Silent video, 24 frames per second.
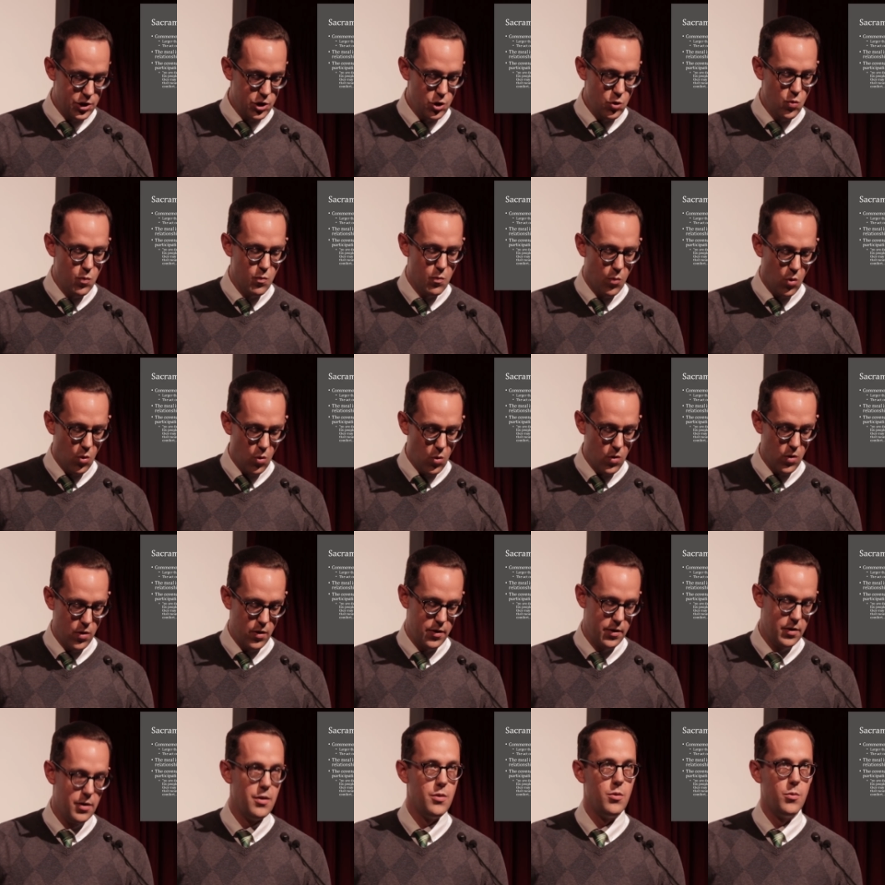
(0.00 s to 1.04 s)
to
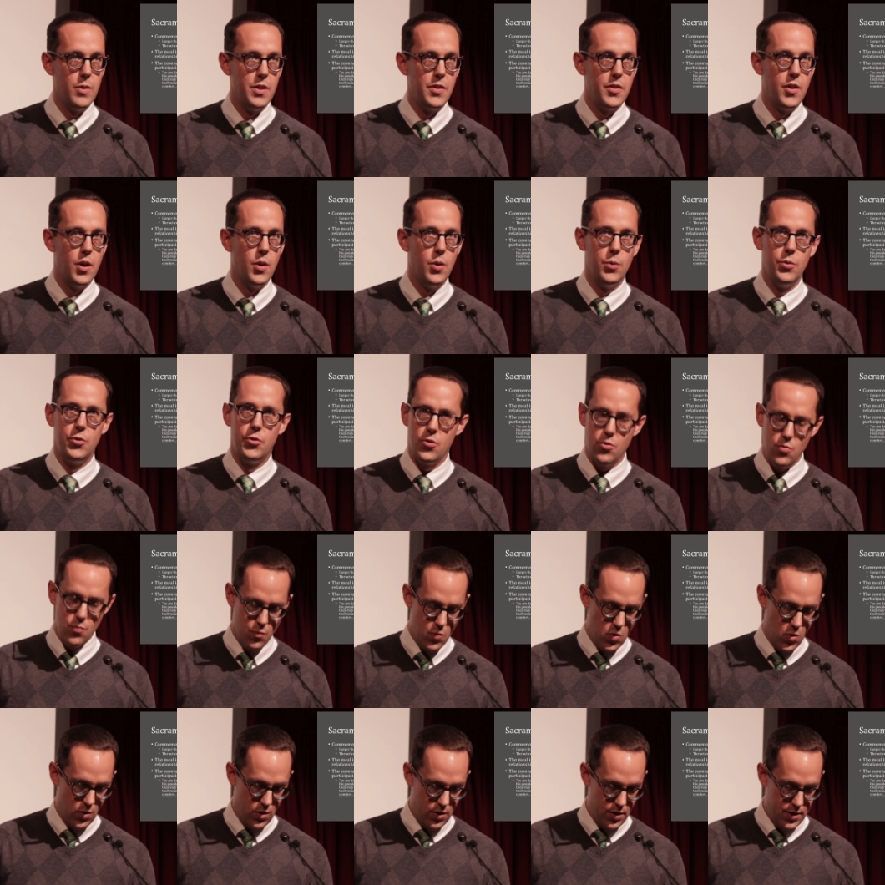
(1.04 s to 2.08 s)
mourn with those who
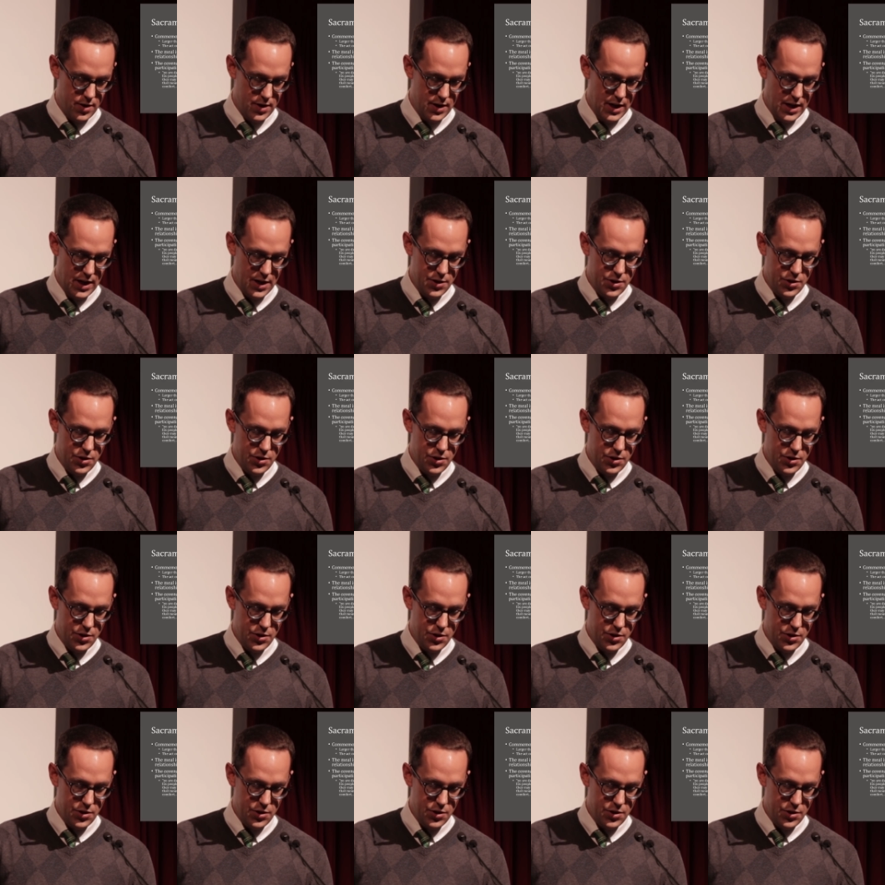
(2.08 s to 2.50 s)
mourn,